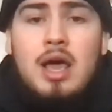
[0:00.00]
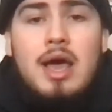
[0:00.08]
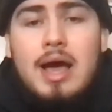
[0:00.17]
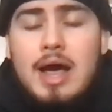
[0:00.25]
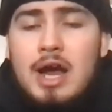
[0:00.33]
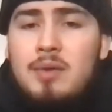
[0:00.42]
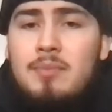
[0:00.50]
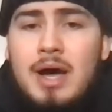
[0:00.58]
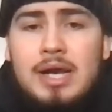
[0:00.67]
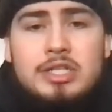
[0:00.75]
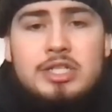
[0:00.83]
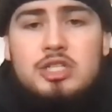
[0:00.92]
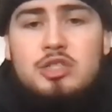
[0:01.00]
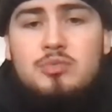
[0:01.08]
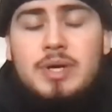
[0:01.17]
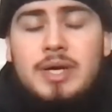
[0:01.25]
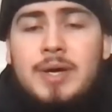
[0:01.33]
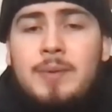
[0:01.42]
Everybody's just
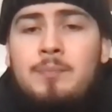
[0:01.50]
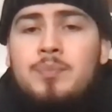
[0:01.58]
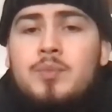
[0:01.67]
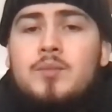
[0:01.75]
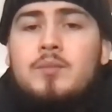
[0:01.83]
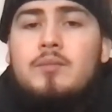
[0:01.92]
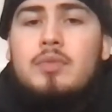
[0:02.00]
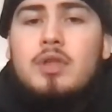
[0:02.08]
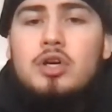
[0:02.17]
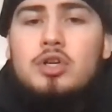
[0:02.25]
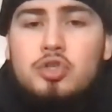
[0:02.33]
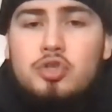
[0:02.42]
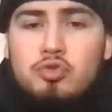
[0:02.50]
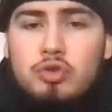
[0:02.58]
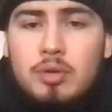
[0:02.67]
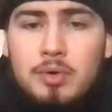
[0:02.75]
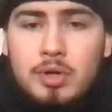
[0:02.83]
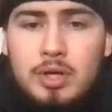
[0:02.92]
been
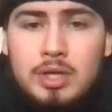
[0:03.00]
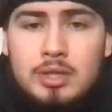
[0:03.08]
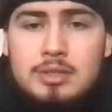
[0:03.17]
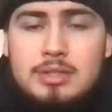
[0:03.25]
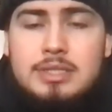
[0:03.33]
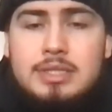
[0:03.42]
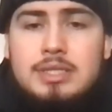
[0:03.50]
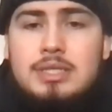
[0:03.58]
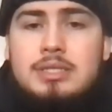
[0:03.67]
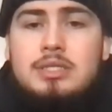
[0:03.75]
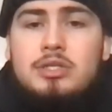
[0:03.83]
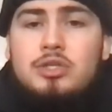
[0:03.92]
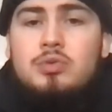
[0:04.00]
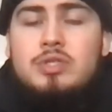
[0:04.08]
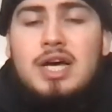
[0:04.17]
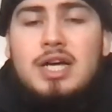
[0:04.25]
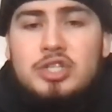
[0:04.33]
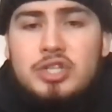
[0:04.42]
contributing to this
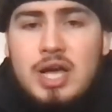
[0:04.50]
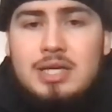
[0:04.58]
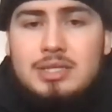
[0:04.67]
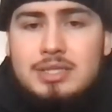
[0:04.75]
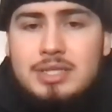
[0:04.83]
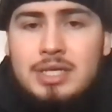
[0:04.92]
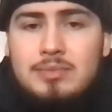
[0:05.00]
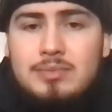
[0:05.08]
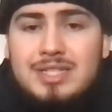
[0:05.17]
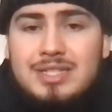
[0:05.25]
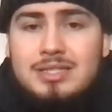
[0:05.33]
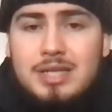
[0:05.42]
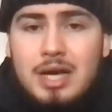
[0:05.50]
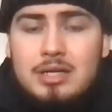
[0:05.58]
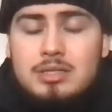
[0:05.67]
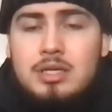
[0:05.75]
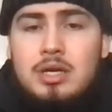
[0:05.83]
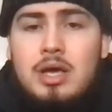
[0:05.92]
Utah Jazz's team success.
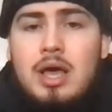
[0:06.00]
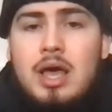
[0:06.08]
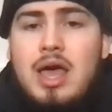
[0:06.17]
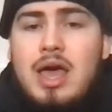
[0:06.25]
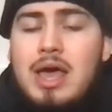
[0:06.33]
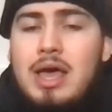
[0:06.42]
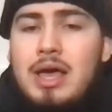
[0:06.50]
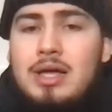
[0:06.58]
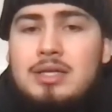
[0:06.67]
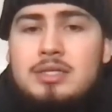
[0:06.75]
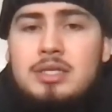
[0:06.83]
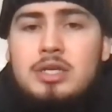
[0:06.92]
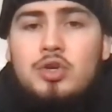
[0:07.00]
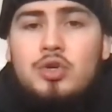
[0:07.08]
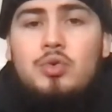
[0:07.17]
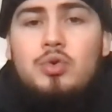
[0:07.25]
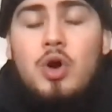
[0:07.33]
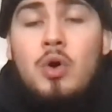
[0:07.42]
And,
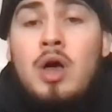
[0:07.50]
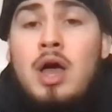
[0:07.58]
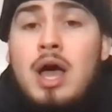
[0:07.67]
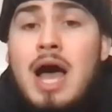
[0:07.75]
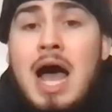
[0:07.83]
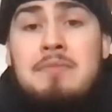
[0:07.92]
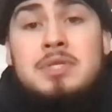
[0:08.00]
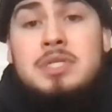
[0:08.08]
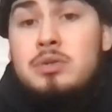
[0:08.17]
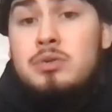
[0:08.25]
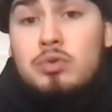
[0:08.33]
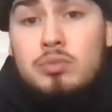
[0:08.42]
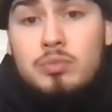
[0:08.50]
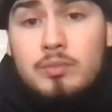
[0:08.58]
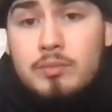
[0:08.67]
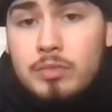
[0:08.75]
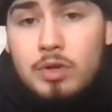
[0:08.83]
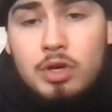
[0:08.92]
obviously,
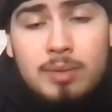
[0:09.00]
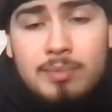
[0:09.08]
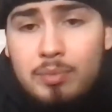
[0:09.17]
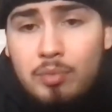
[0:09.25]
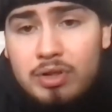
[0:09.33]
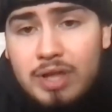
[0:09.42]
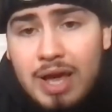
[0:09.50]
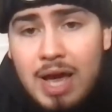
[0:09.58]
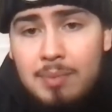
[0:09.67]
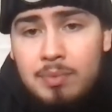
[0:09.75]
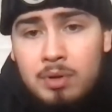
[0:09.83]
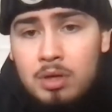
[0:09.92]
couldn't be more than happy.